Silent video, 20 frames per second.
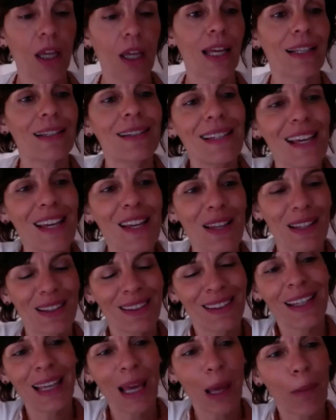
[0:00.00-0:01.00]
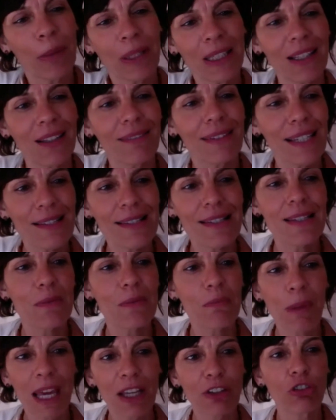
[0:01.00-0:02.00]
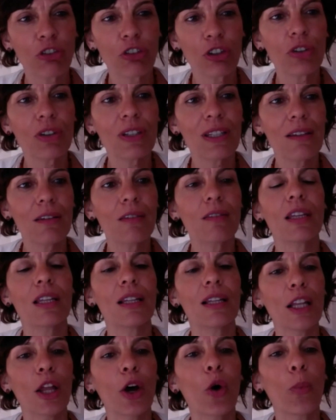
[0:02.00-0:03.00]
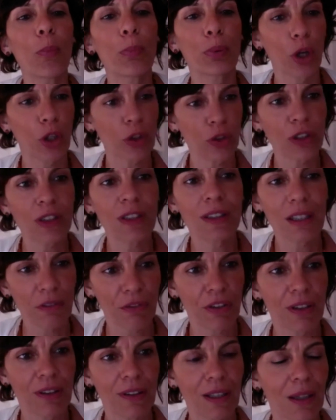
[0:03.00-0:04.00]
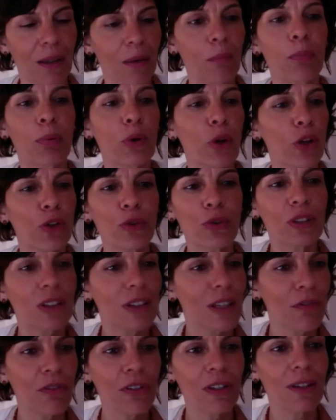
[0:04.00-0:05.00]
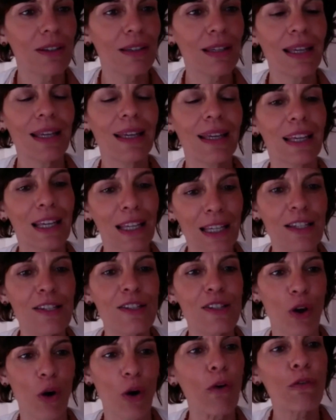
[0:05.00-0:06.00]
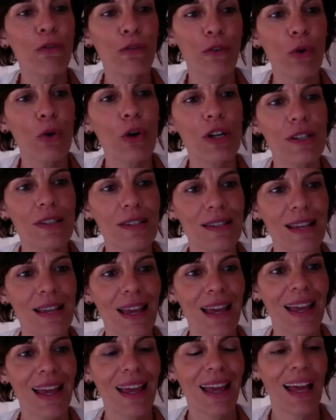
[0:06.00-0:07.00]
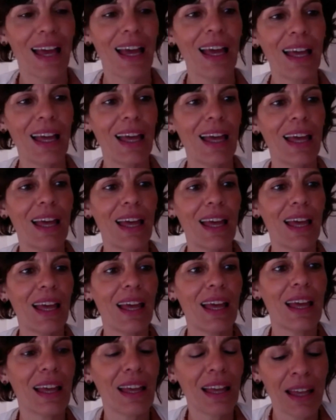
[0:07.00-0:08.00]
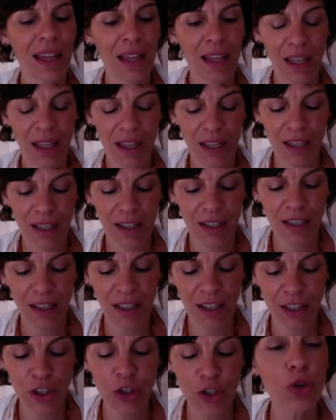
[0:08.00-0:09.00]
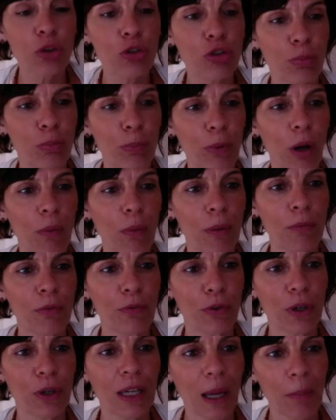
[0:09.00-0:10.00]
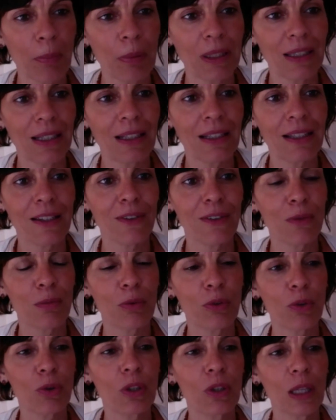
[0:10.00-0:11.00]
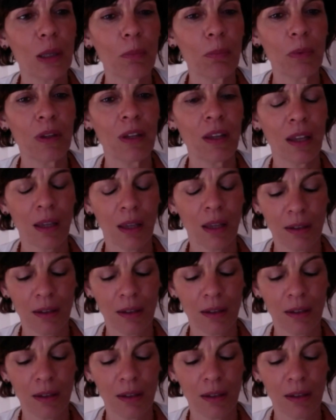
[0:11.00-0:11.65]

The capitalists measure this in low productivity. Productivity is, of course, a huge problem for capitalism to keep the